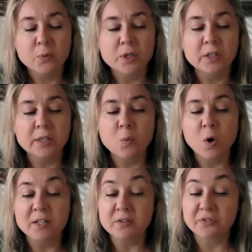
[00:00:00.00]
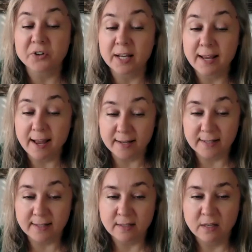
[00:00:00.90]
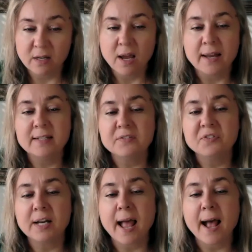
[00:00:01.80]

We're going to want to forget. A different